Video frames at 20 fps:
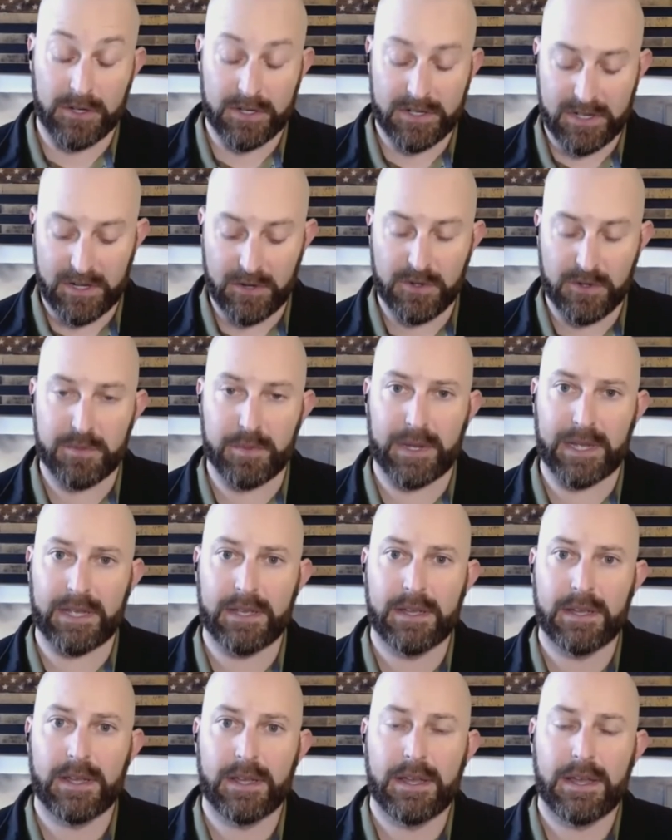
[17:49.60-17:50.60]
excuse
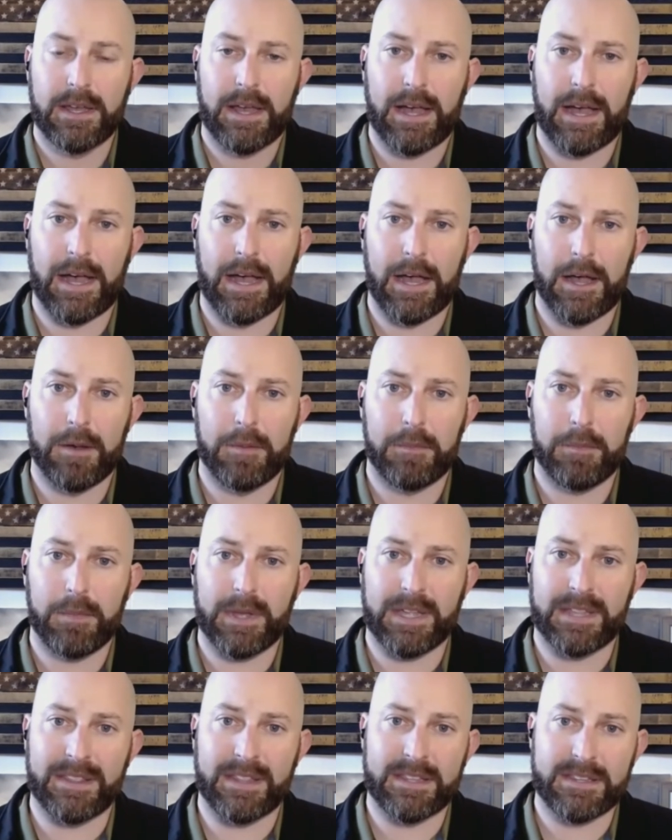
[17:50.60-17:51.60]
me.
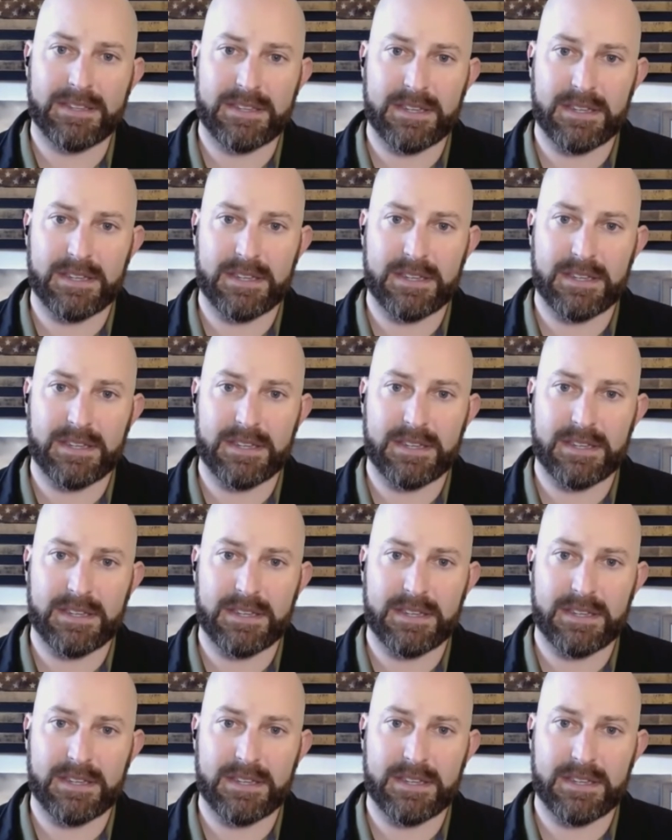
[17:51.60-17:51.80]
And